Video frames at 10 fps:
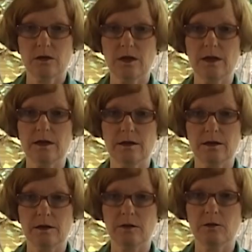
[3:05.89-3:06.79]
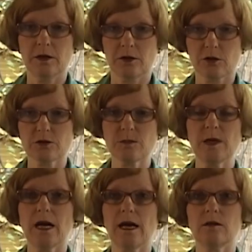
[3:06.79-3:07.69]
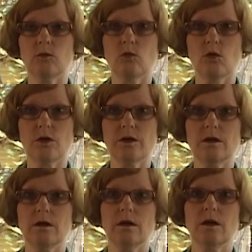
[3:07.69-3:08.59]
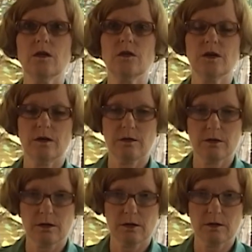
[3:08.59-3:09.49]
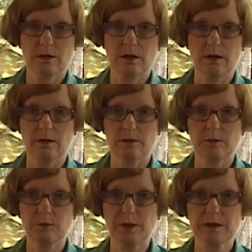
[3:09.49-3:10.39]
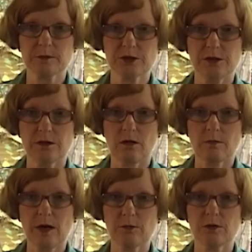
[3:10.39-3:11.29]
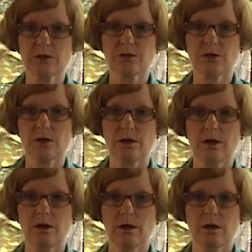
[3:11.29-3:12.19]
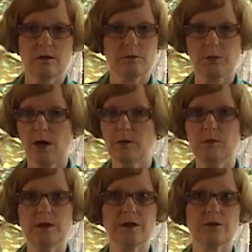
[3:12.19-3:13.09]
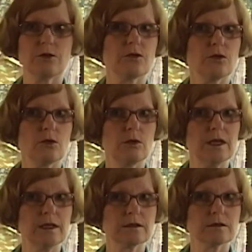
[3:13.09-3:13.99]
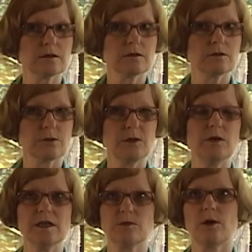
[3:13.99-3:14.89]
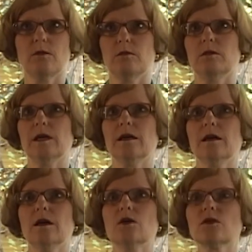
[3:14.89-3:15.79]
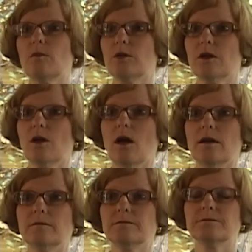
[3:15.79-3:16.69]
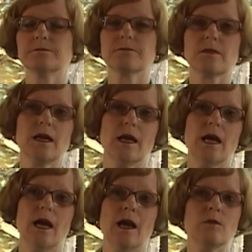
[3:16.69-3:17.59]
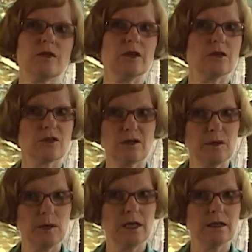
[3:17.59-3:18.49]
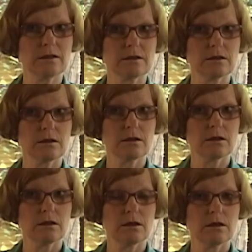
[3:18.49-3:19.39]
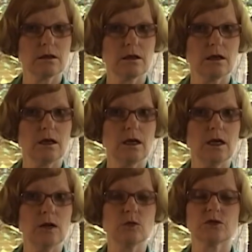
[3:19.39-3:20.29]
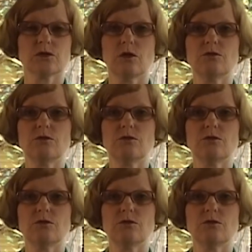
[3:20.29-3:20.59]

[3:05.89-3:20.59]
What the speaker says: that it occurred to me I hadn't worn the Beck machine on my wrist for probably 3 or 4 weeks, 3 weeks probably. So I put it on. And within 30 minutes, it was so